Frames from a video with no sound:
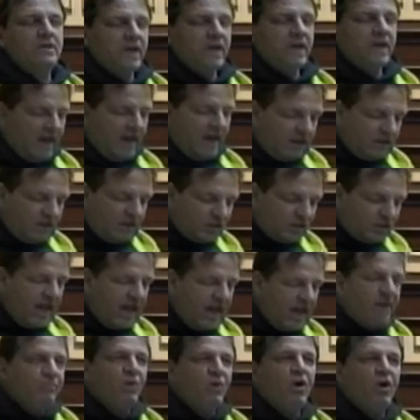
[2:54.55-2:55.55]
And the
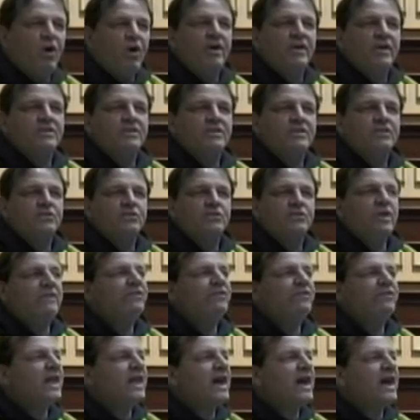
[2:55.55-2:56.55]
sad part is,
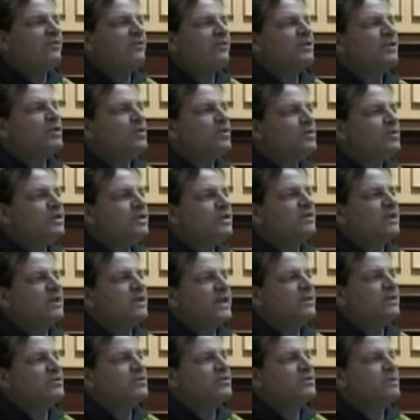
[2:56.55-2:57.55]
we've allowed the union
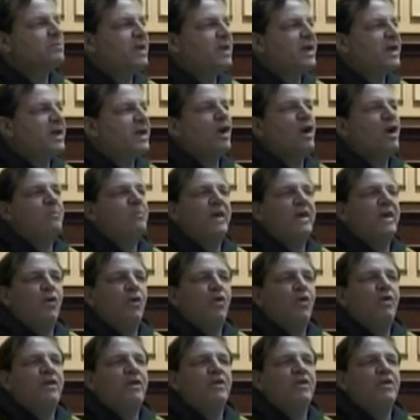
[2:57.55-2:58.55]
leaders to pick our
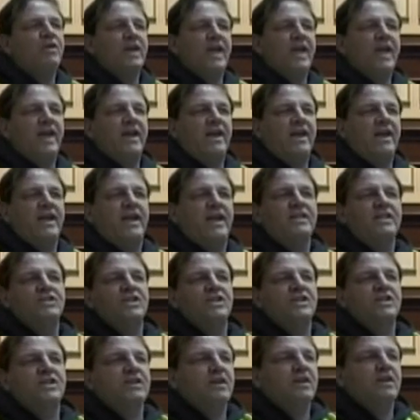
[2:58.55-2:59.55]
mayoral candidates
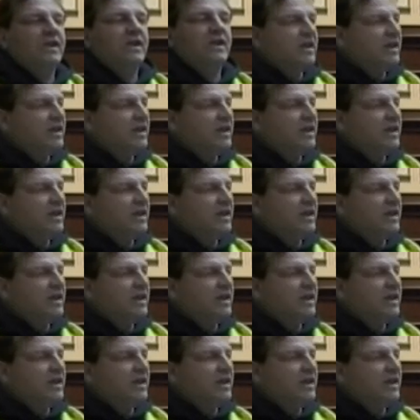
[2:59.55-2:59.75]
and